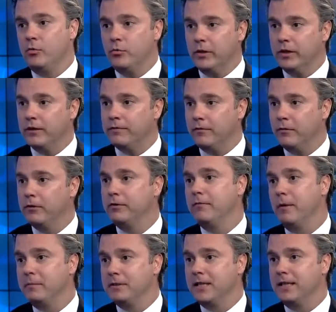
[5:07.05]
We look forward to
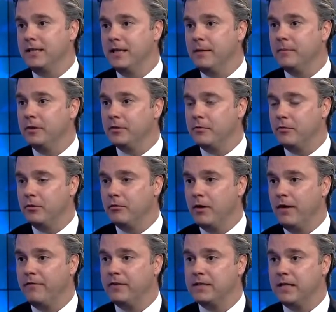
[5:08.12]
representing them in the corner
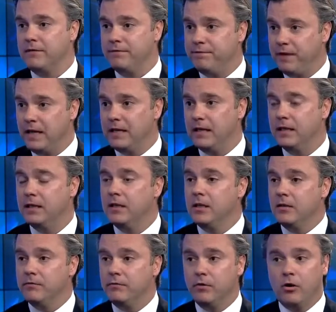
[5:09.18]
office and fighting
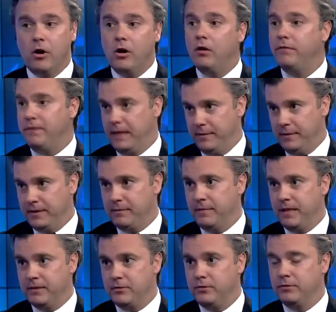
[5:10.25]
for all families in
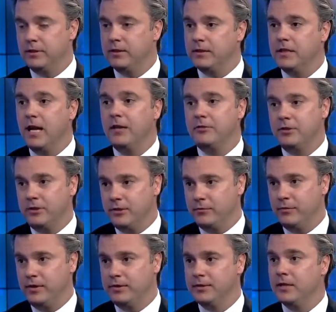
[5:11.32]
Massachusetts, not just the
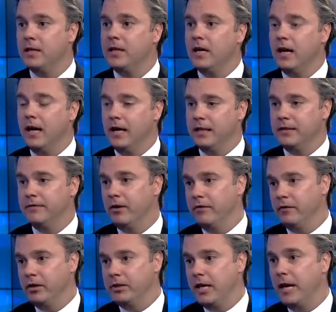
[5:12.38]
ones at the very,
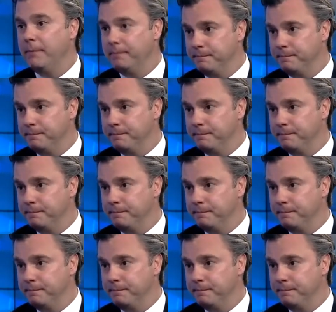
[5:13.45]
very top.